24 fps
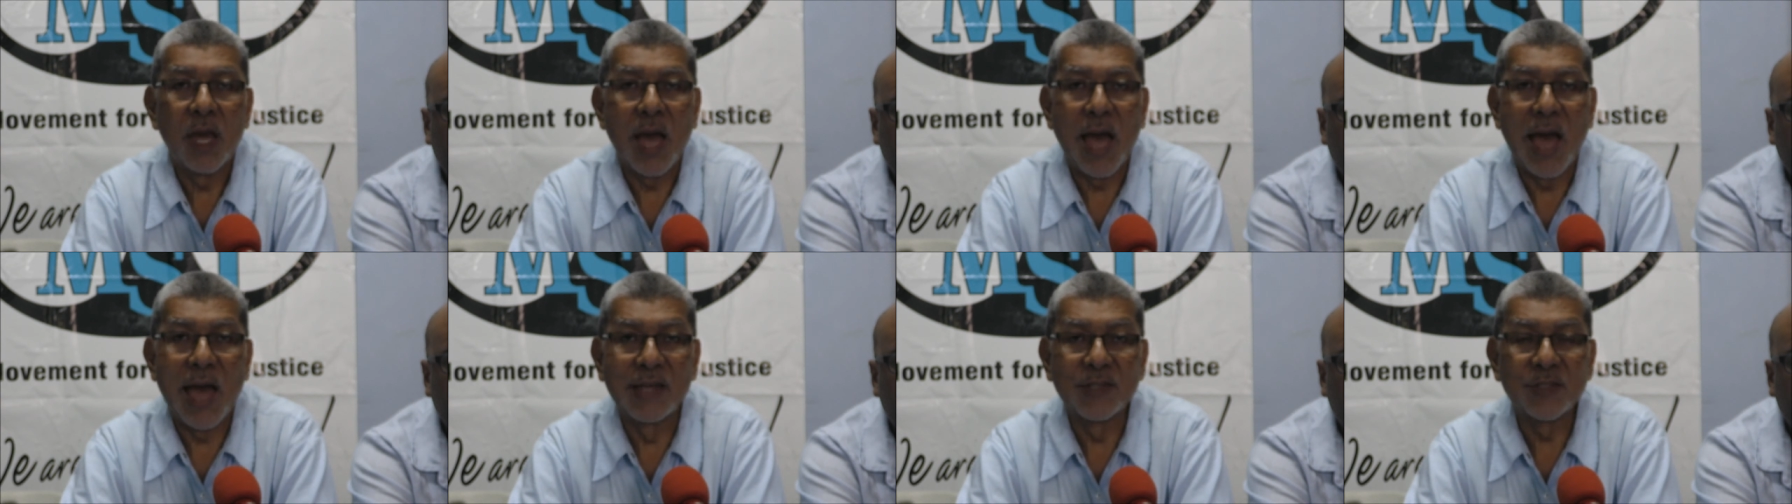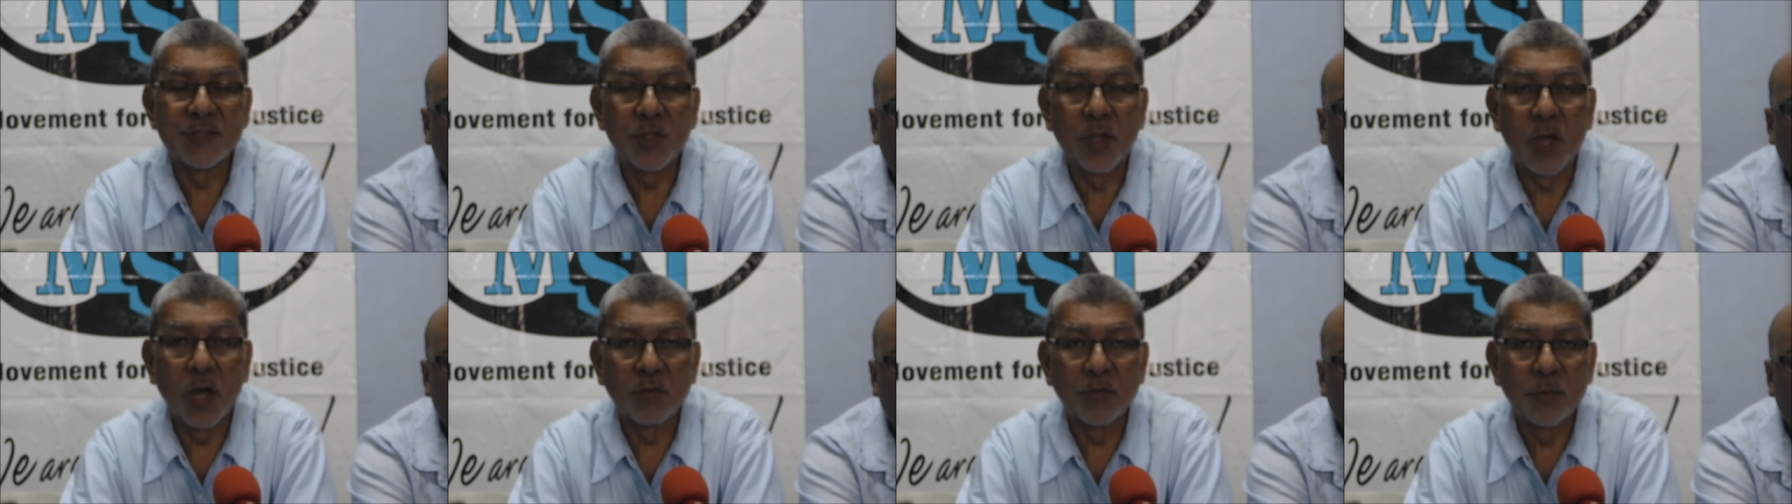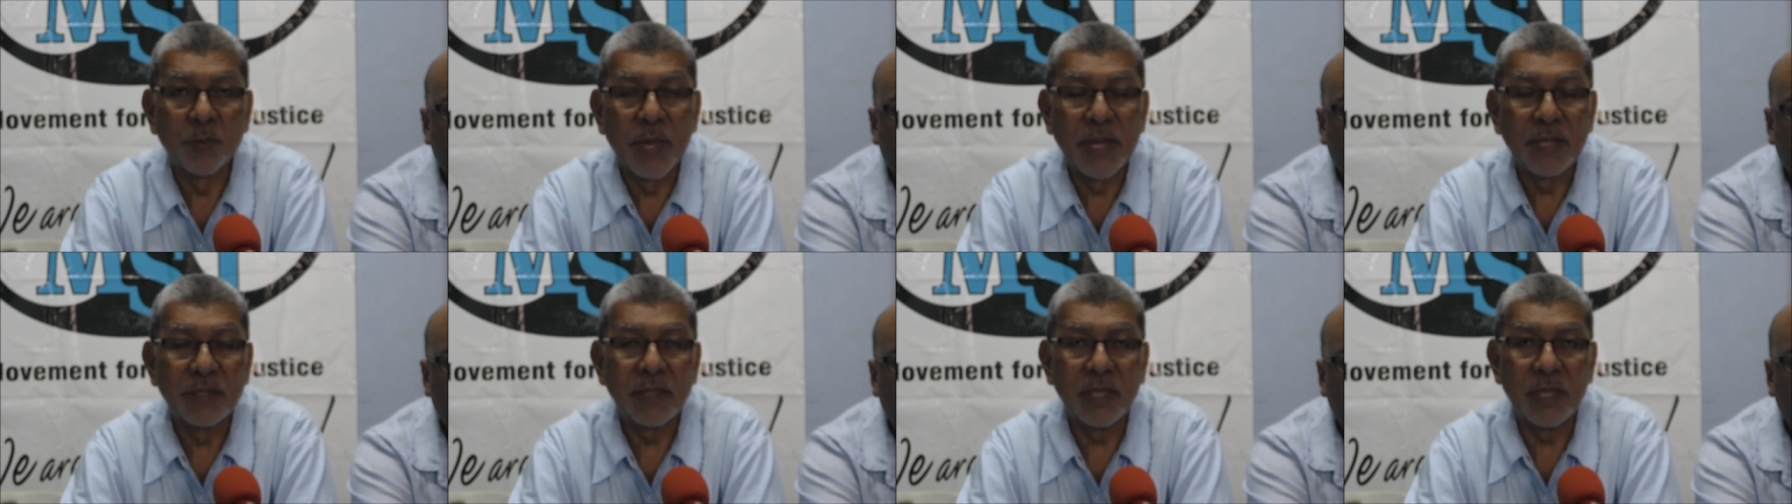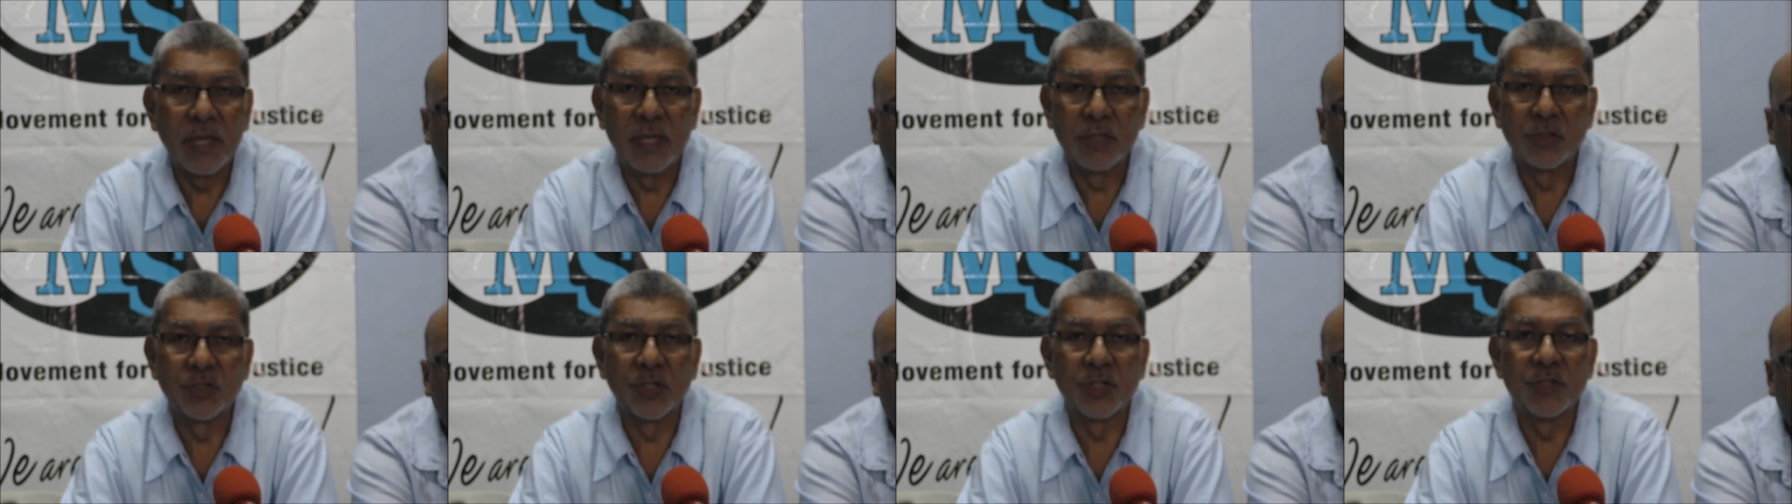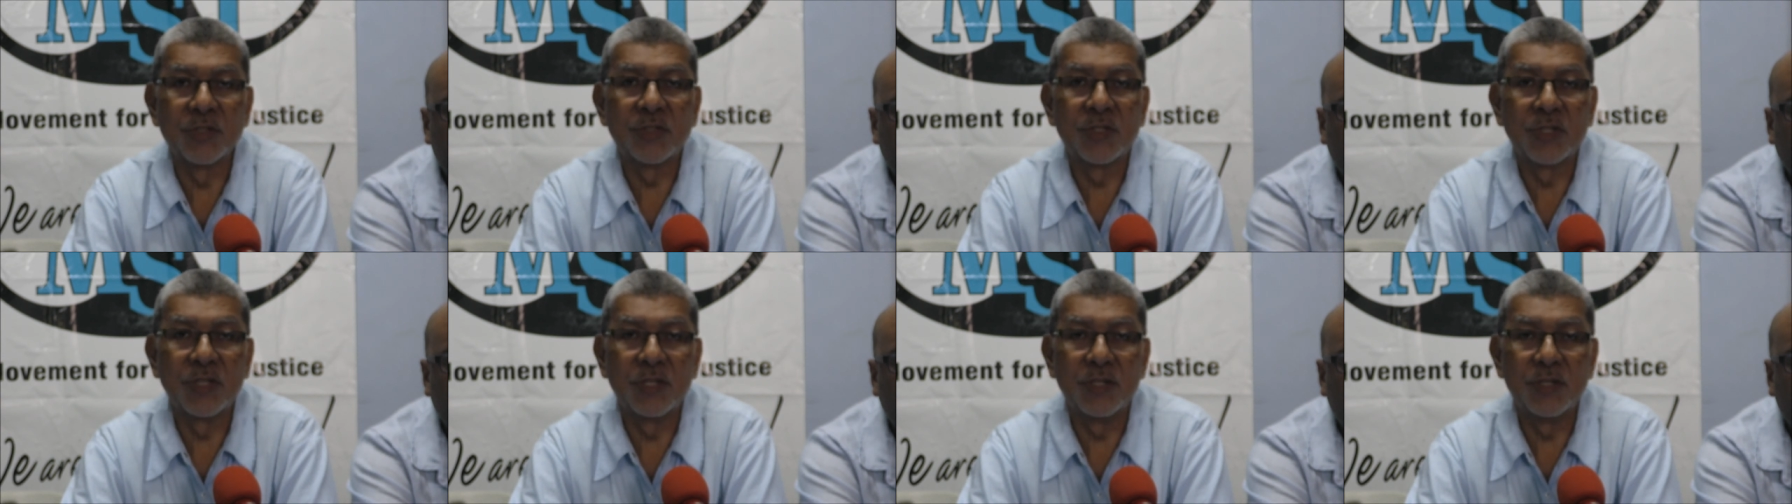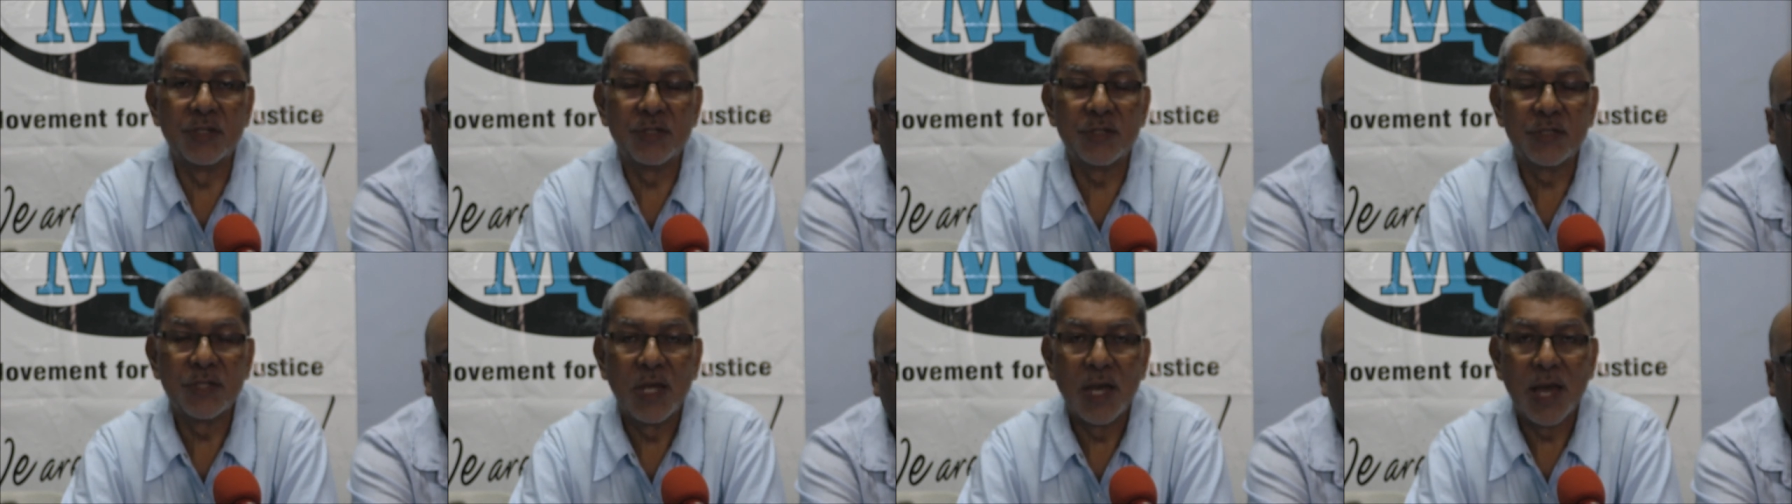as government
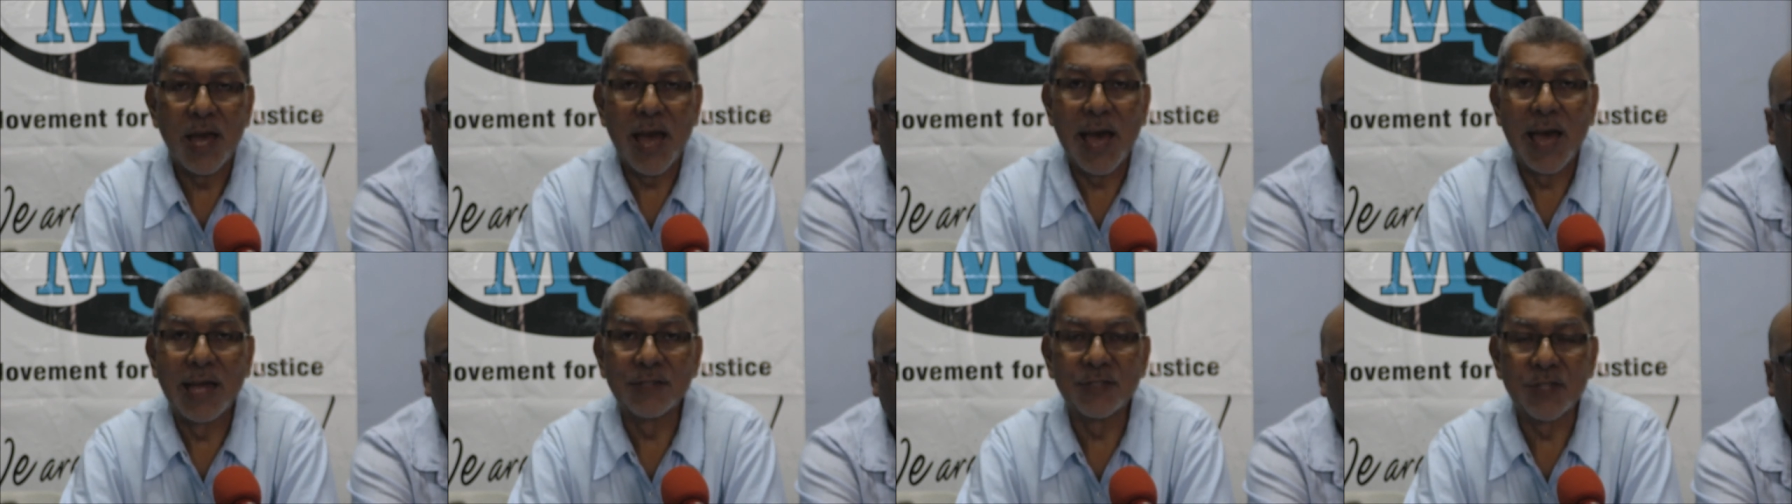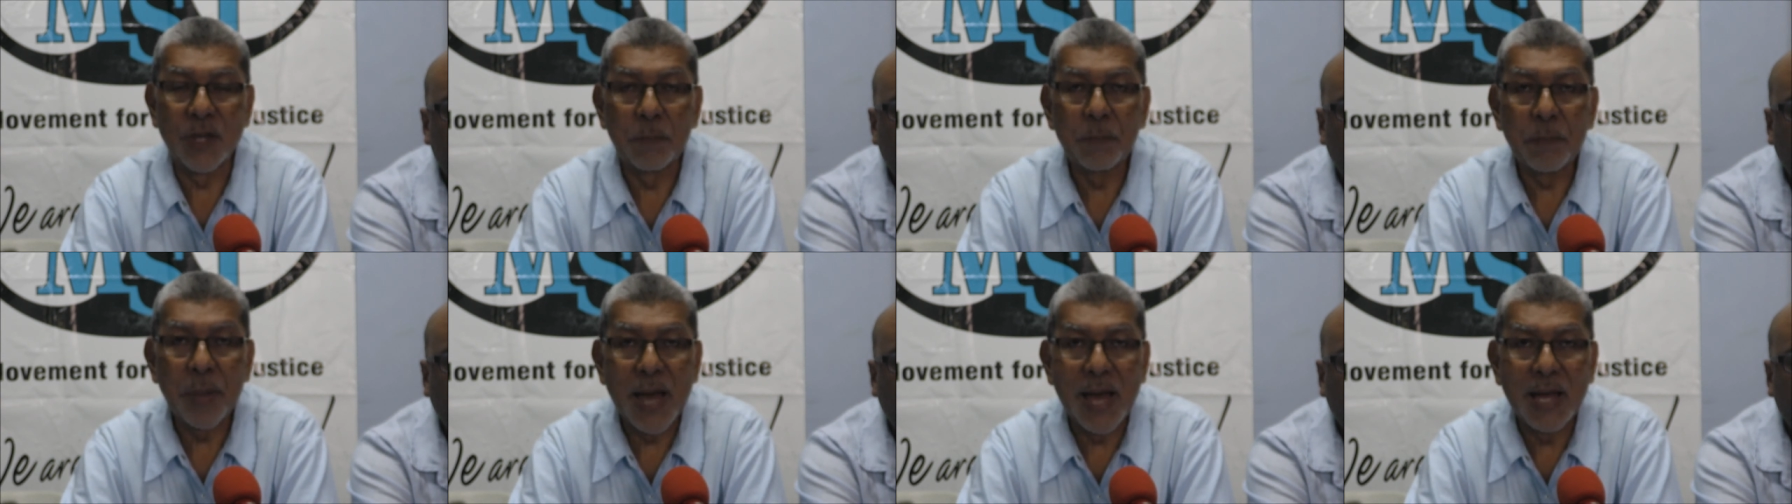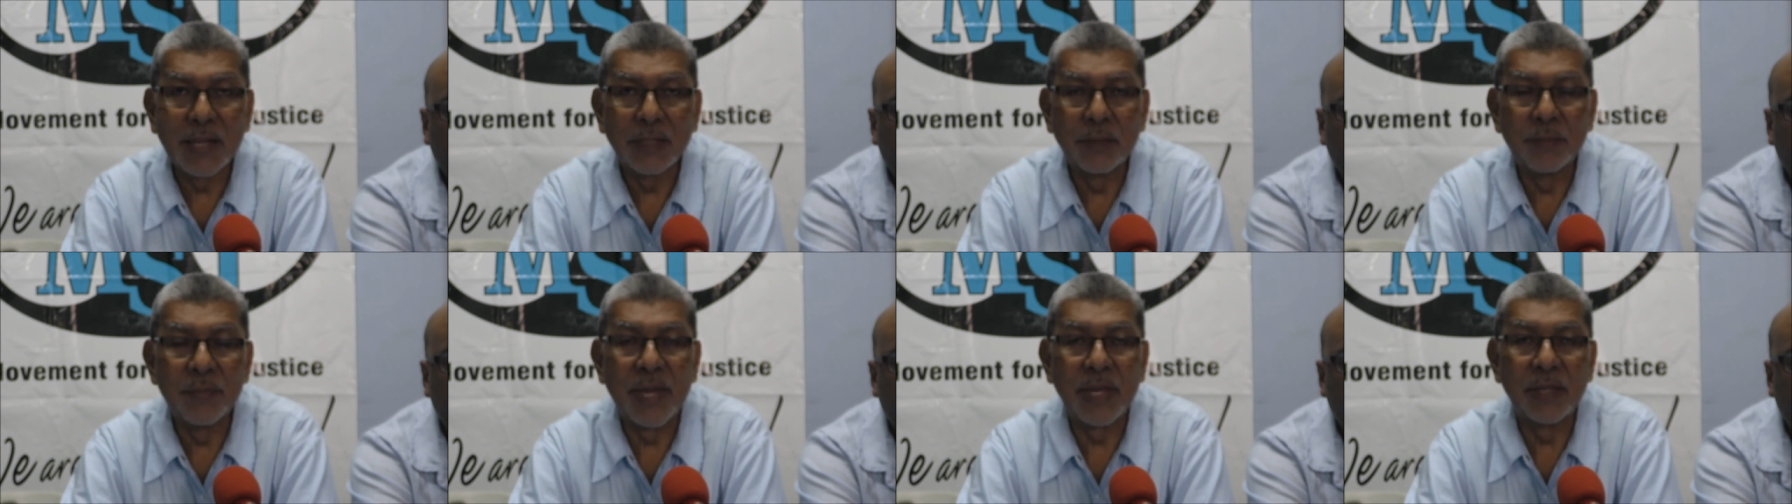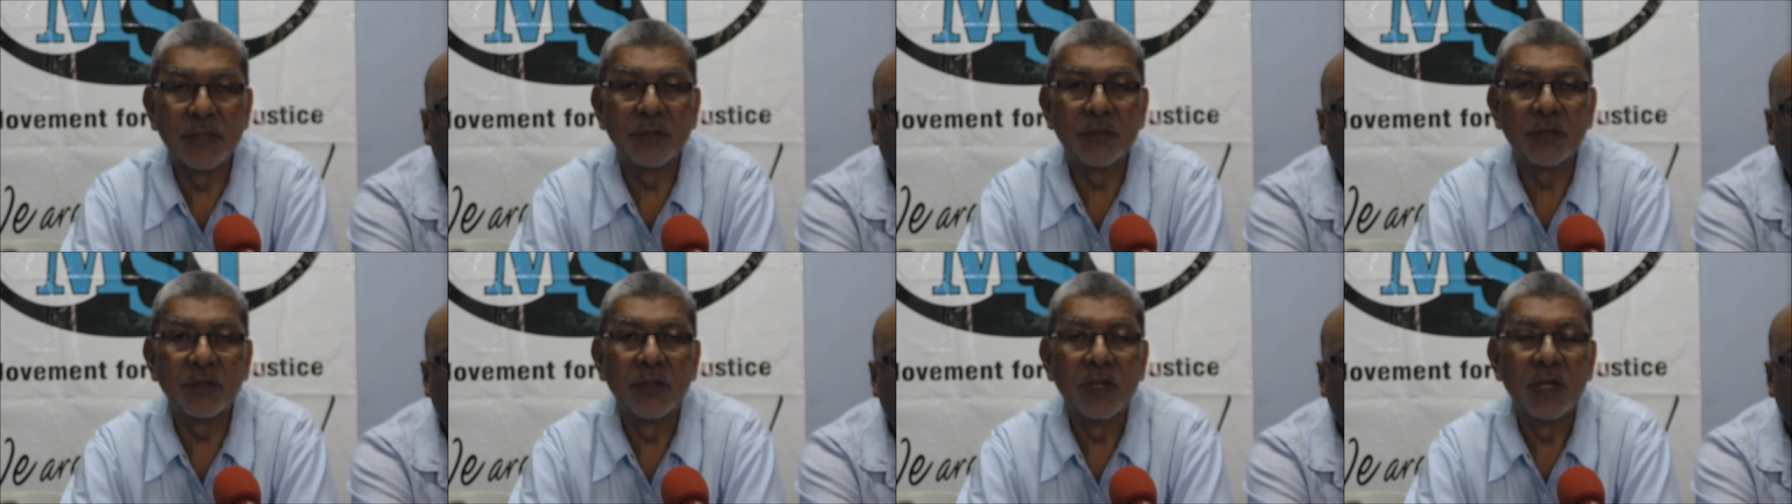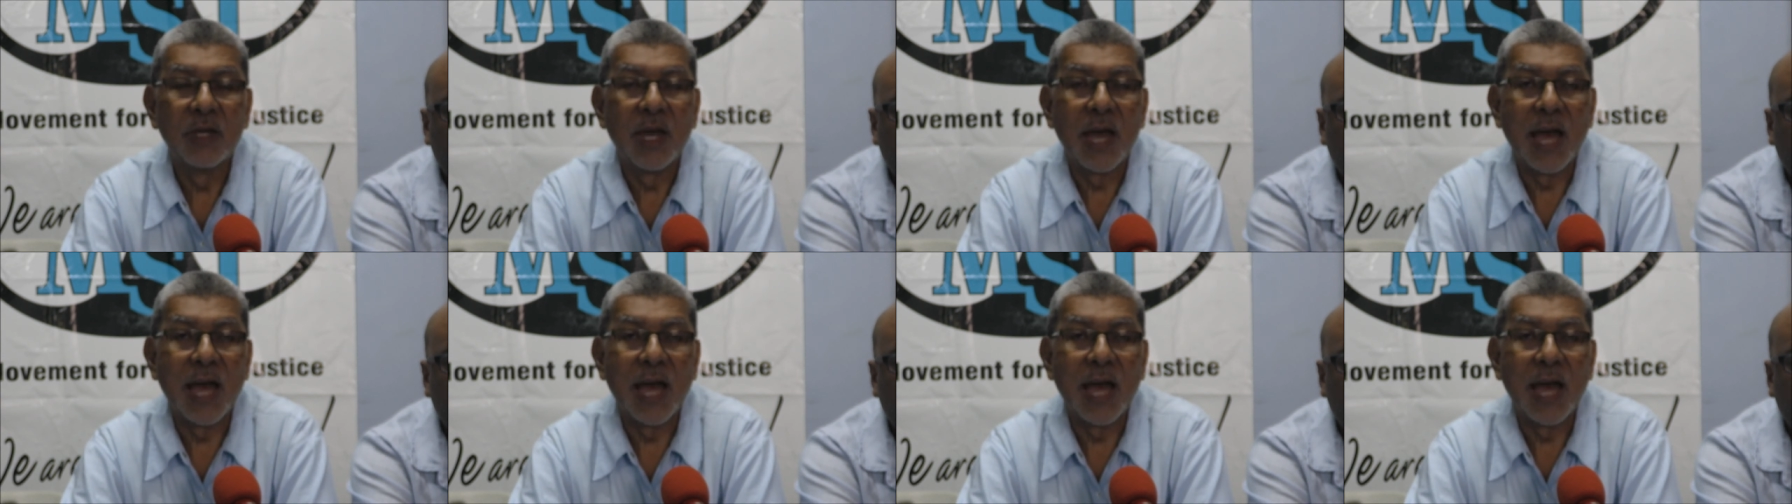agencies, as a parliament,